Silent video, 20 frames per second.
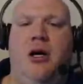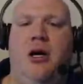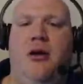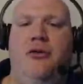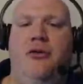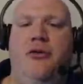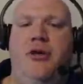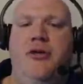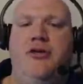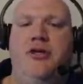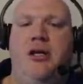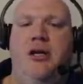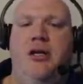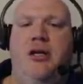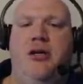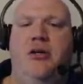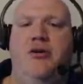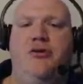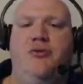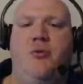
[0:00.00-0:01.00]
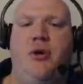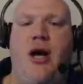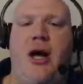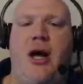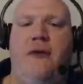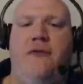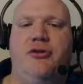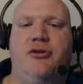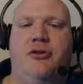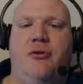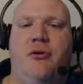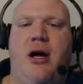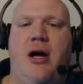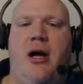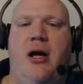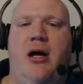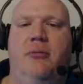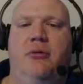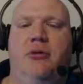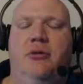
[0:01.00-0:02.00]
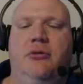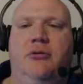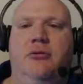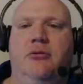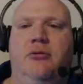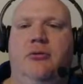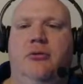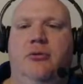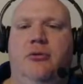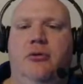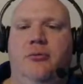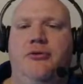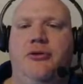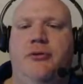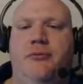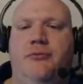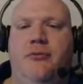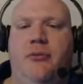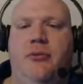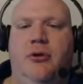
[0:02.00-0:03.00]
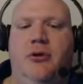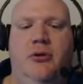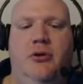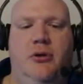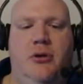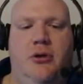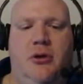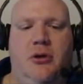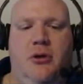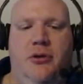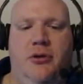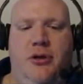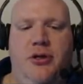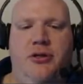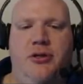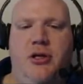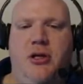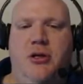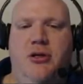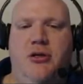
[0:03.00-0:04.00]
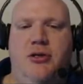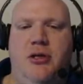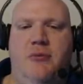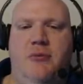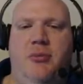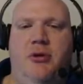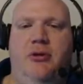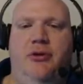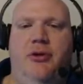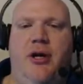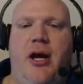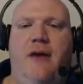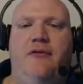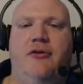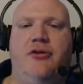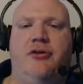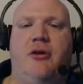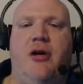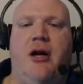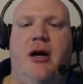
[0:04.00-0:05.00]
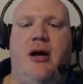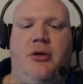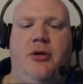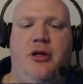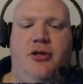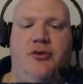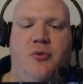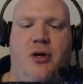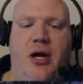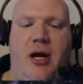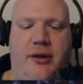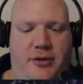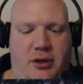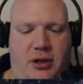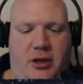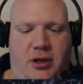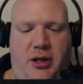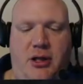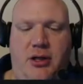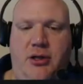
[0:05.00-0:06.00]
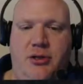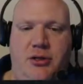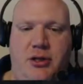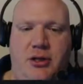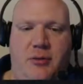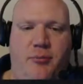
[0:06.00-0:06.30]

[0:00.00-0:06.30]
This is what I have described. Oops. This is the build that I have described as what I think is the